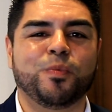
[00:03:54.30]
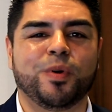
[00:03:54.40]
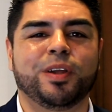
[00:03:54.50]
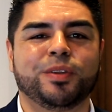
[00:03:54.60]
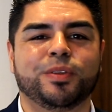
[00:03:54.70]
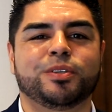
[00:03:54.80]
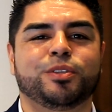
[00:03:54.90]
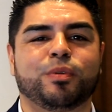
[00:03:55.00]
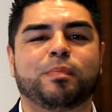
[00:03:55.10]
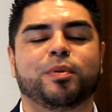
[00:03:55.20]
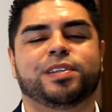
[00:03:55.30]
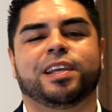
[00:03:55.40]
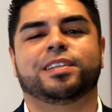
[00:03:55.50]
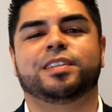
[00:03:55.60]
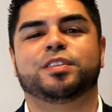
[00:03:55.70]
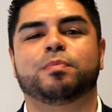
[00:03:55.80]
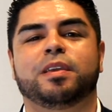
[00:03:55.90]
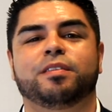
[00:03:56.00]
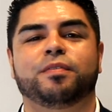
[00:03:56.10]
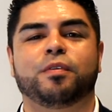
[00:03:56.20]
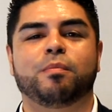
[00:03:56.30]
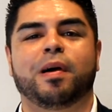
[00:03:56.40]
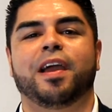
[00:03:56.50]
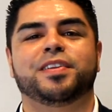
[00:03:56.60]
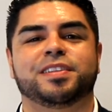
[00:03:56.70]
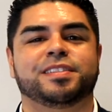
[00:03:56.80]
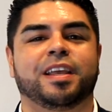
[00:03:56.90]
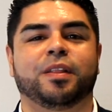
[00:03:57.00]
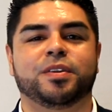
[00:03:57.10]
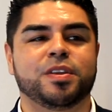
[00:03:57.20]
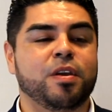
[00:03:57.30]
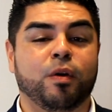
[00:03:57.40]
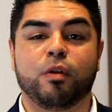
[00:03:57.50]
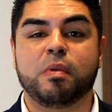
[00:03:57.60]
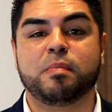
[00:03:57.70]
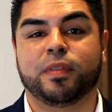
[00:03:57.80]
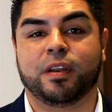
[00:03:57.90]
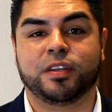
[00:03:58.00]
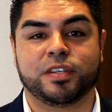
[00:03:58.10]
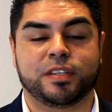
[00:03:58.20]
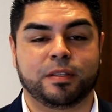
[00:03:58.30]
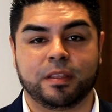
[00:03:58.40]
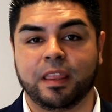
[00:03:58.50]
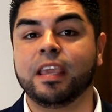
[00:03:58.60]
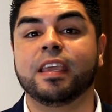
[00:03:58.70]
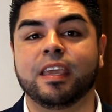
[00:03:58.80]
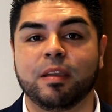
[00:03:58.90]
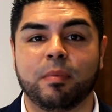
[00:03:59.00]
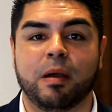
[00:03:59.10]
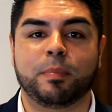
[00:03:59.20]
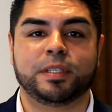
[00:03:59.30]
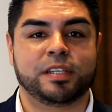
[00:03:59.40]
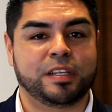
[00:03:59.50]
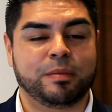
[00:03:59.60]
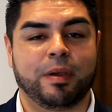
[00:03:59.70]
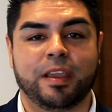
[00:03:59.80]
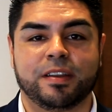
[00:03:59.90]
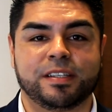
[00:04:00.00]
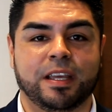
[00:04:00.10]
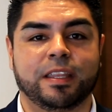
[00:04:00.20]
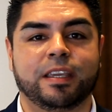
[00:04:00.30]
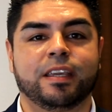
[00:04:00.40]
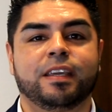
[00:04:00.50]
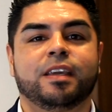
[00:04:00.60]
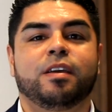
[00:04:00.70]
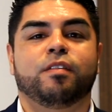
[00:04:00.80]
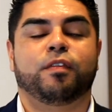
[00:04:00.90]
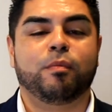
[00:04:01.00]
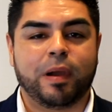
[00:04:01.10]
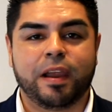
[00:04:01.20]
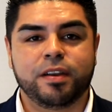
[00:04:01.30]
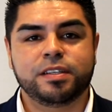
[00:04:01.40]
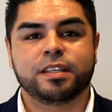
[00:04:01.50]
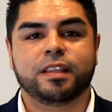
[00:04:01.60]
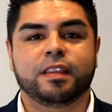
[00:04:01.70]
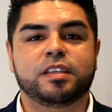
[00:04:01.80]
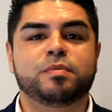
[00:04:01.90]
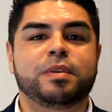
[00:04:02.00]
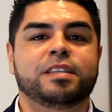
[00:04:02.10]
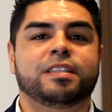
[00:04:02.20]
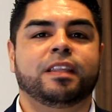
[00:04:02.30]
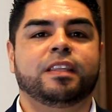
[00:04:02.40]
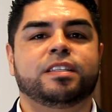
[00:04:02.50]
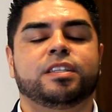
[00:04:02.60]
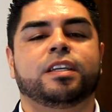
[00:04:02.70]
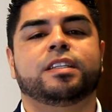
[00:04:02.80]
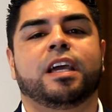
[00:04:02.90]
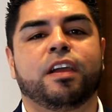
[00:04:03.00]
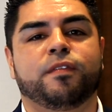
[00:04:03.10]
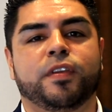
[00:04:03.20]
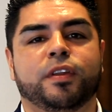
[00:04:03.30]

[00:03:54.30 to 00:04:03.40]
what do those three projections mean for buyers and sellers, or people that are just thinking about potentially buying or selling? For buyers, this means that this is a good time for you